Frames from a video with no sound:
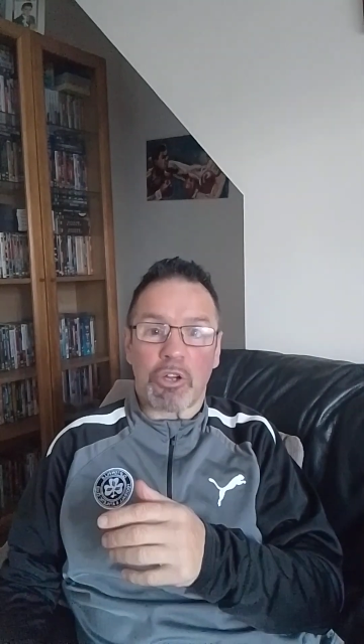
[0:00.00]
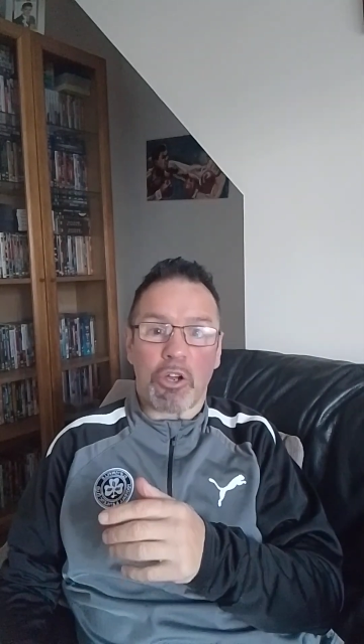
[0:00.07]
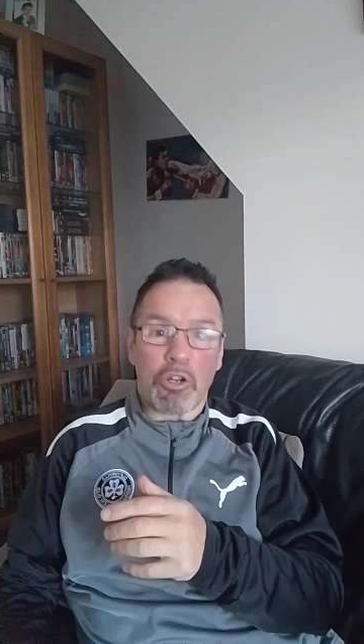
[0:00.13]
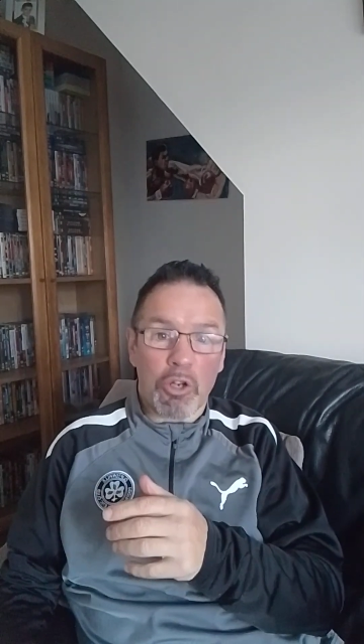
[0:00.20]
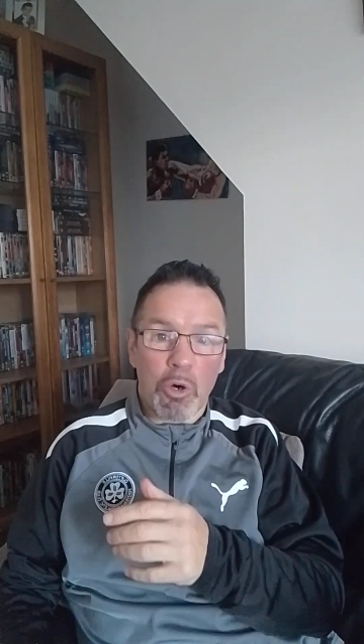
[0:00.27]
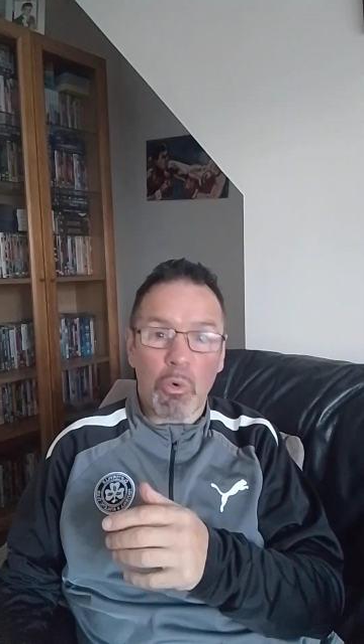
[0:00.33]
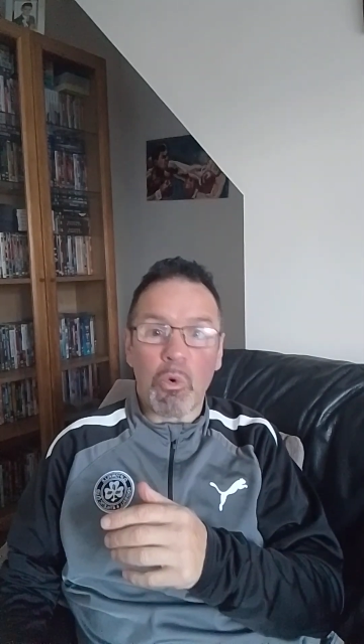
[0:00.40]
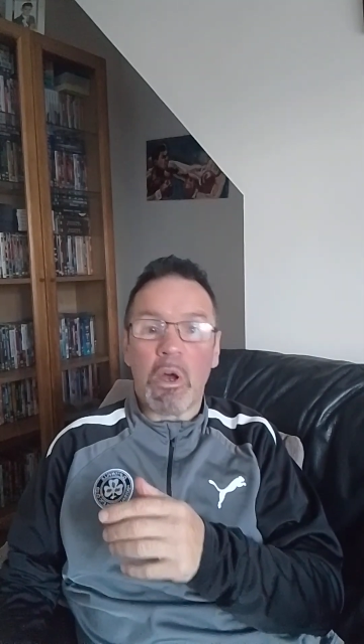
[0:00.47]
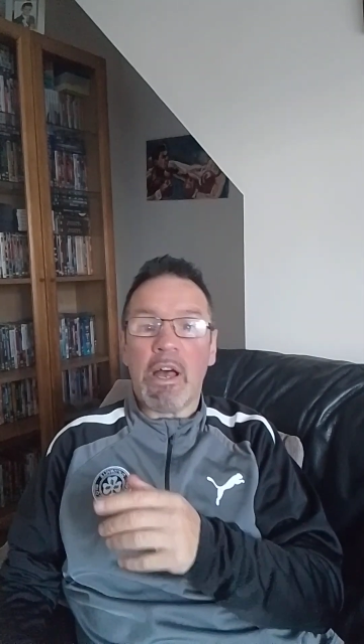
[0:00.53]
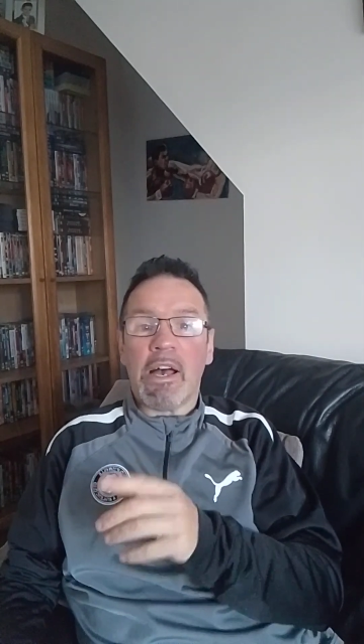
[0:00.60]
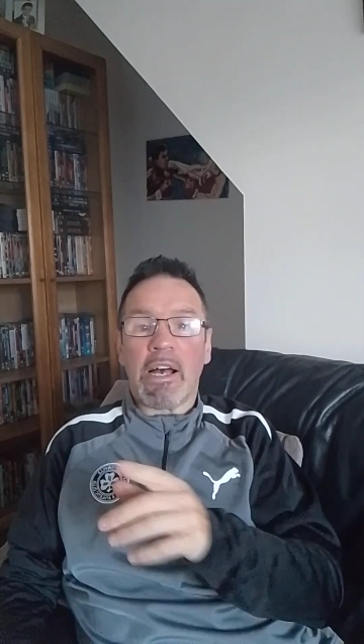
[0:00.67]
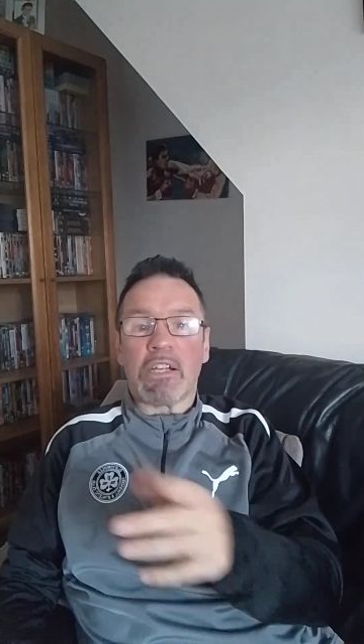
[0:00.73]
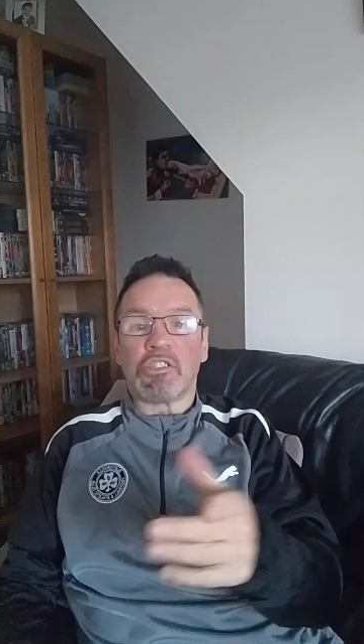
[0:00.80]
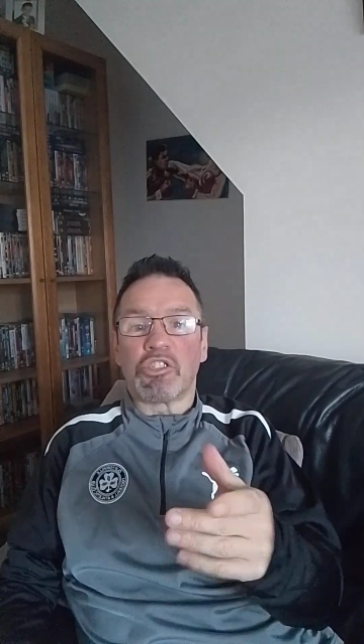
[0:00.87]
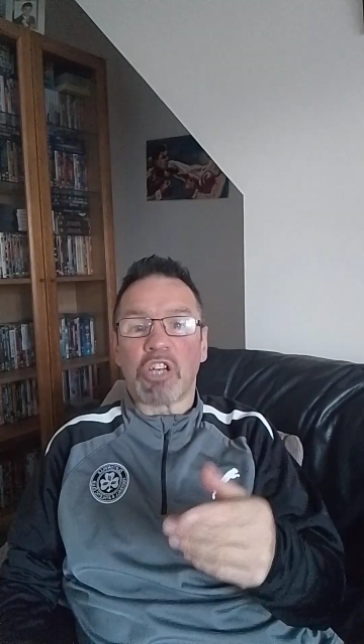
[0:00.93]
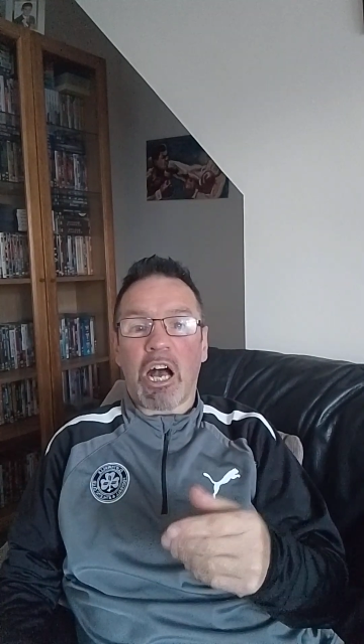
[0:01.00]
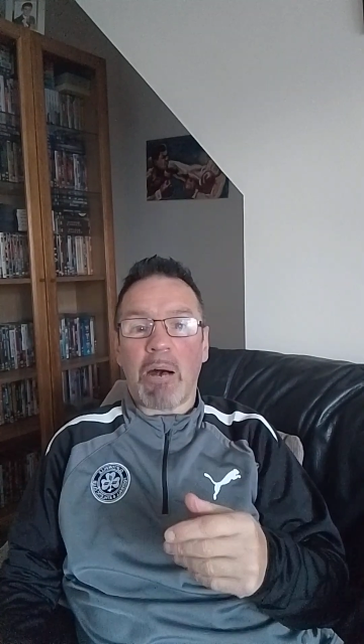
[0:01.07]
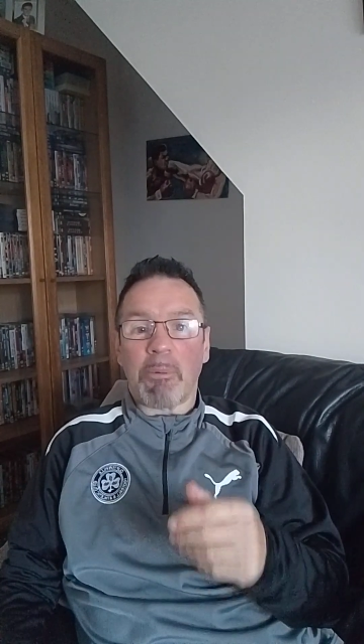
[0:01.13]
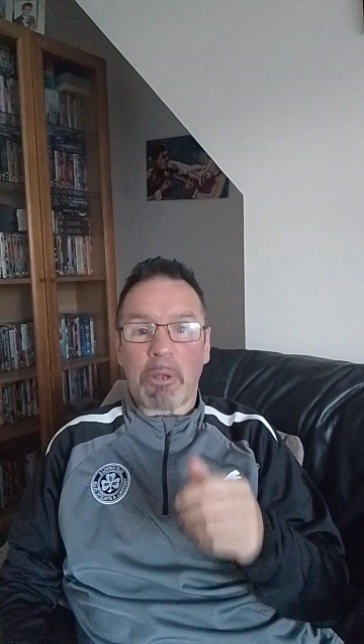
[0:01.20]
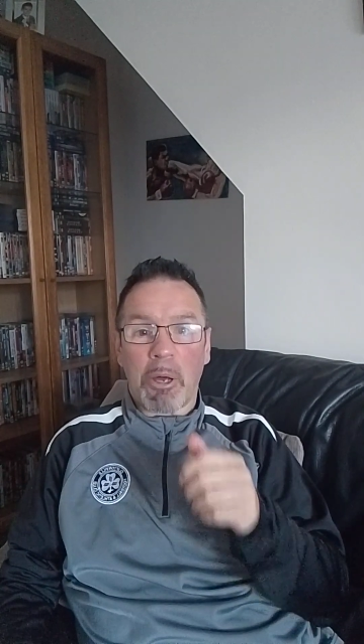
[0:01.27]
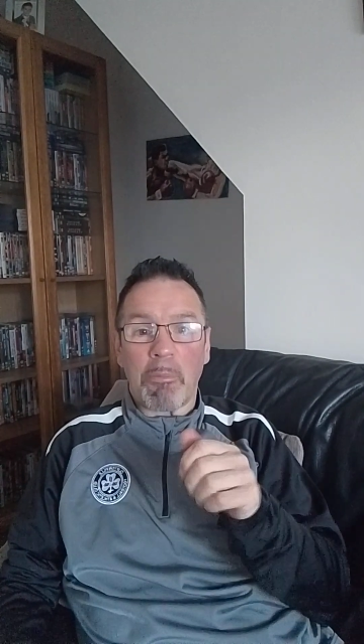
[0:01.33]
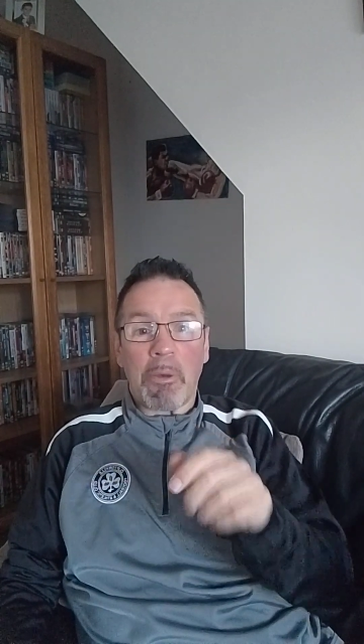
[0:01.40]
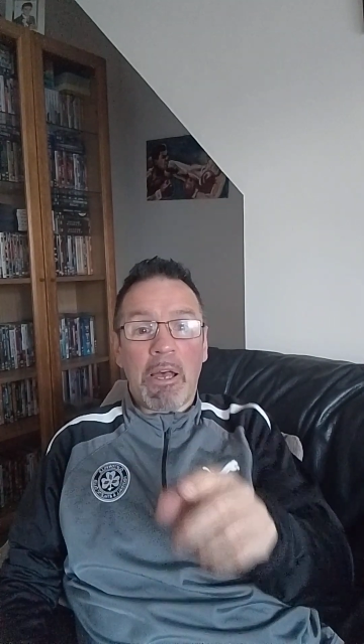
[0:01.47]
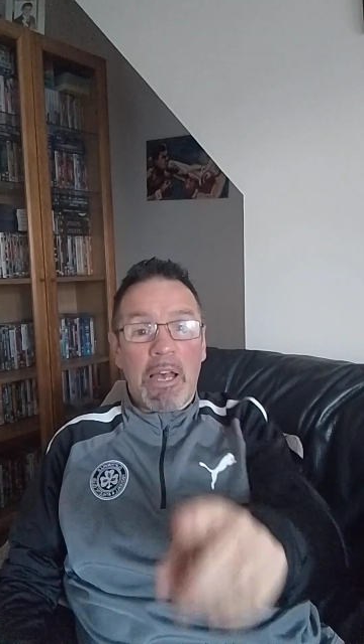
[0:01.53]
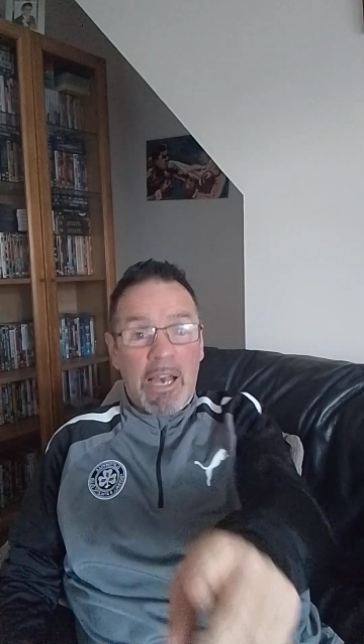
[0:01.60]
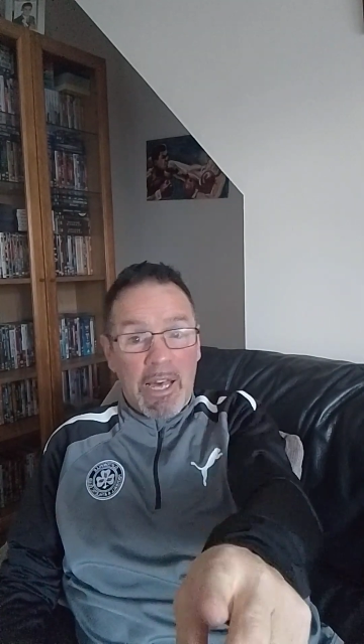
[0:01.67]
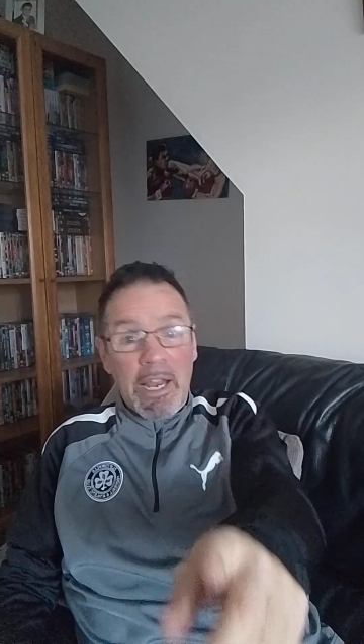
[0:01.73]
down low and jobbing up,